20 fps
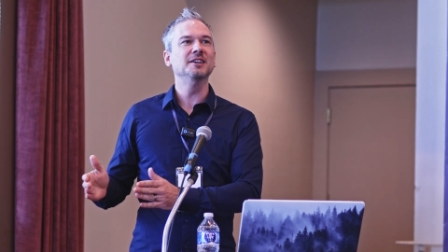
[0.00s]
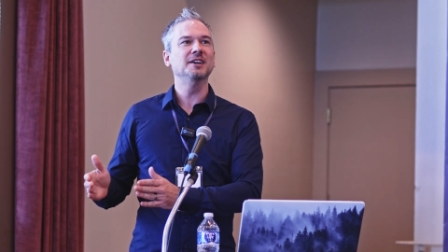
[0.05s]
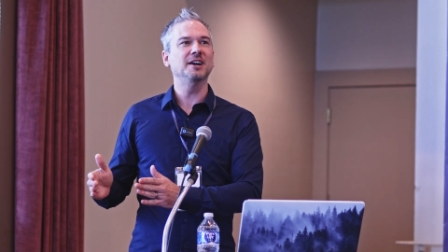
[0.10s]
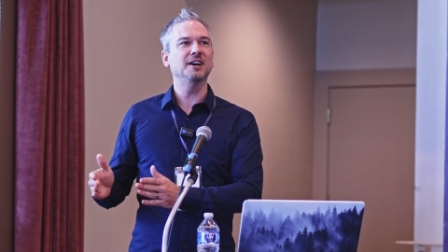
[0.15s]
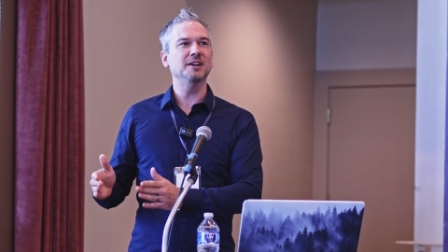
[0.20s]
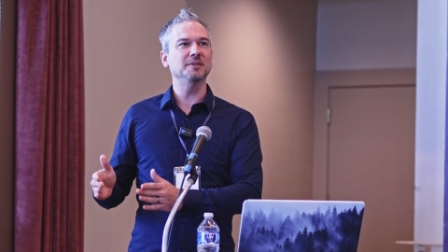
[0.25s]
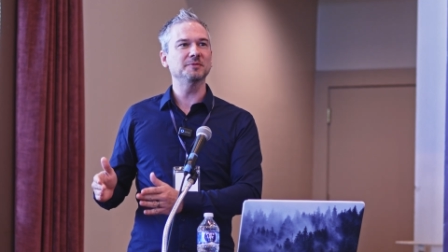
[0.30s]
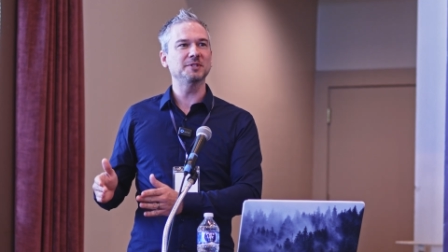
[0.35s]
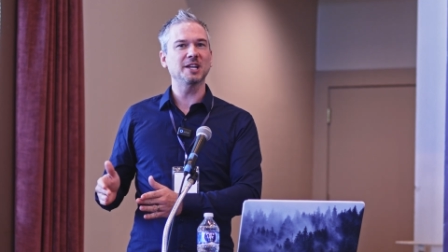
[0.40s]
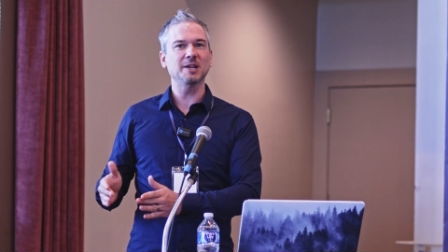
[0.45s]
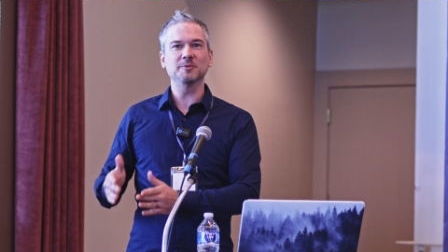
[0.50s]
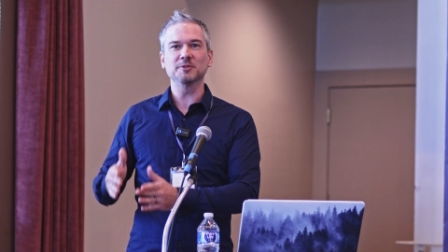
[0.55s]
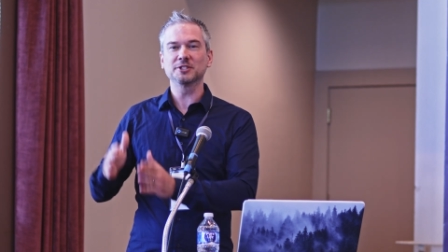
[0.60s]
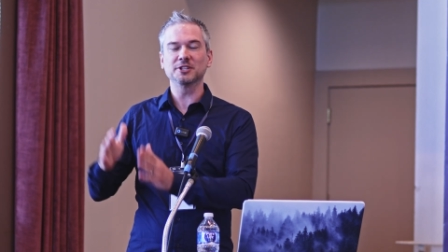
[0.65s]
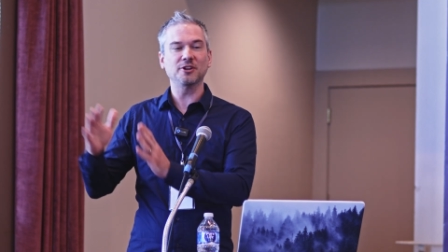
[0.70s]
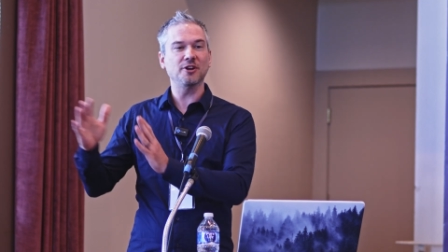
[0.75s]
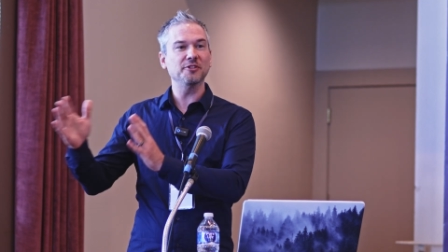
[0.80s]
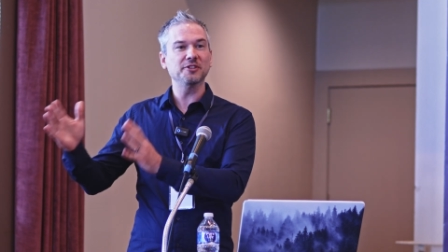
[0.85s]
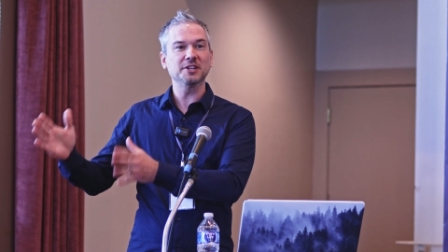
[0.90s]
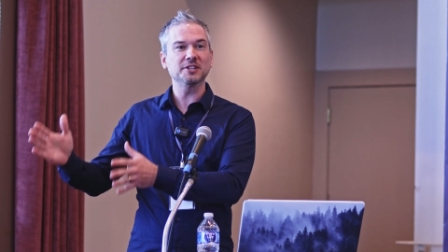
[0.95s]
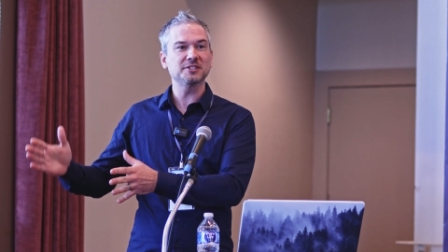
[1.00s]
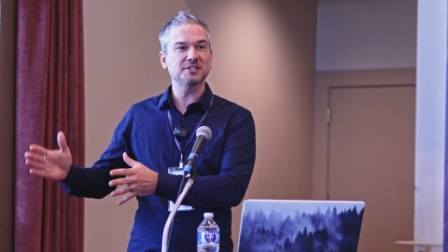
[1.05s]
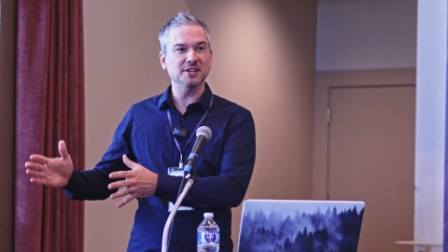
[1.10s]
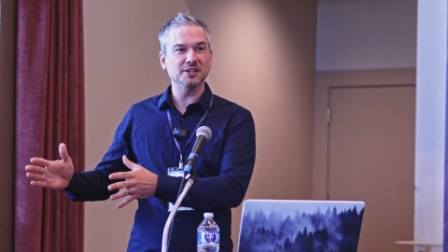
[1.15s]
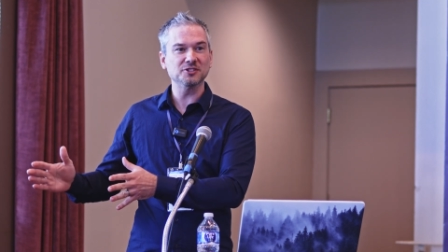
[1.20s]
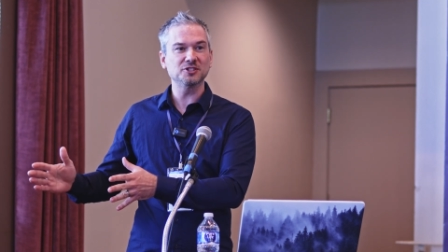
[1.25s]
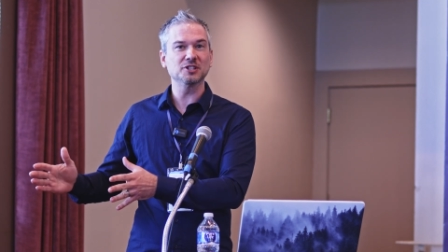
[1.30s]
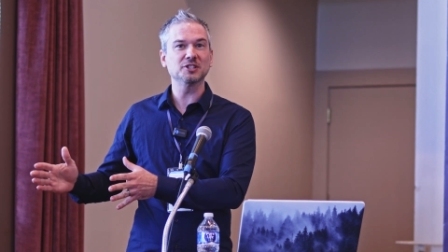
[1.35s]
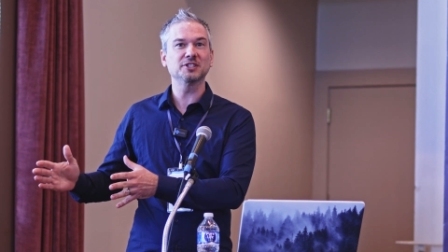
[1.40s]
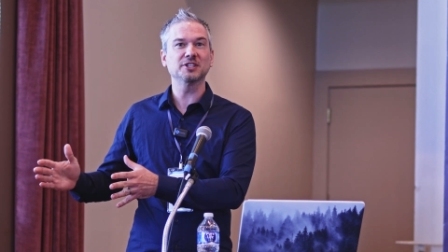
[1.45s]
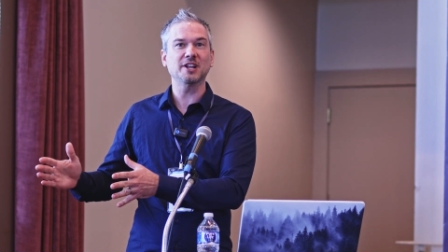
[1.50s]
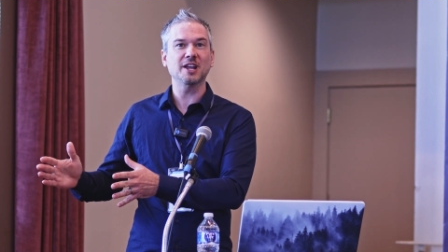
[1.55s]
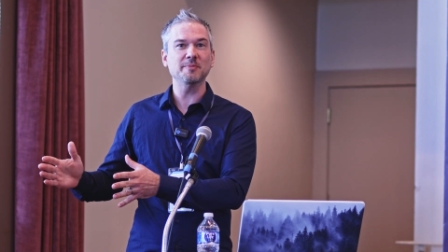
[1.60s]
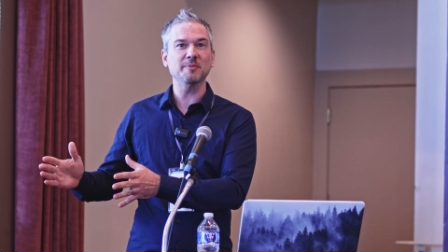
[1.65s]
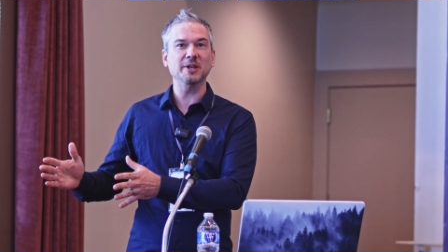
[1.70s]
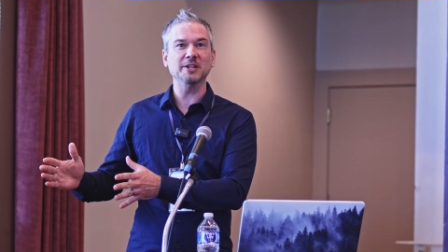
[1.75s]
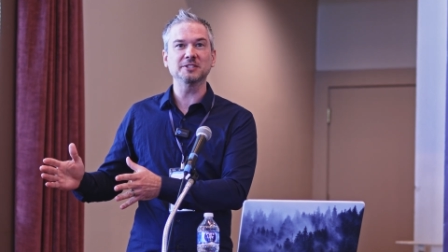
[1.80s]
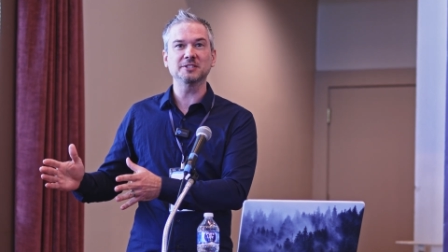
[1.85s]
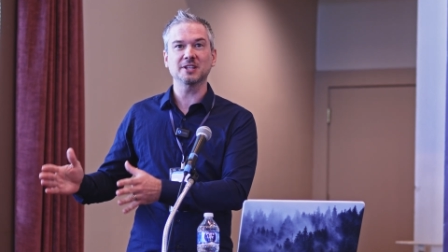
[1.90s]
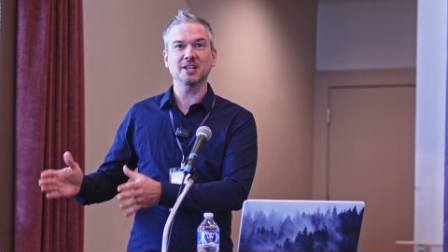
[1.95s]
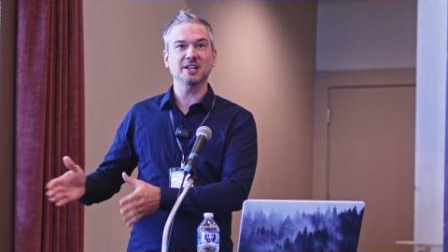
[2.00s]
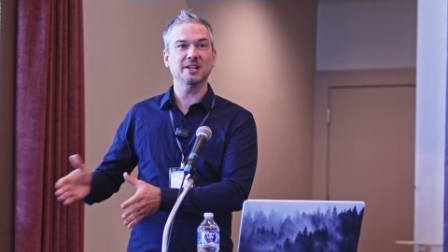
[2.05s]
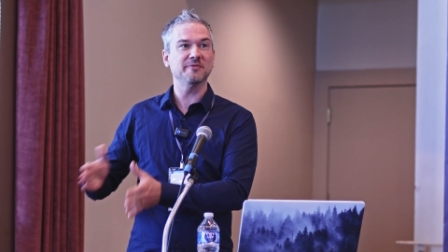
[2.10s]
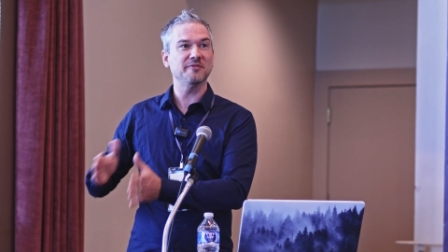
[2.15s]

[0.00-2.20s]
um, tables and all the extensions that I maintain,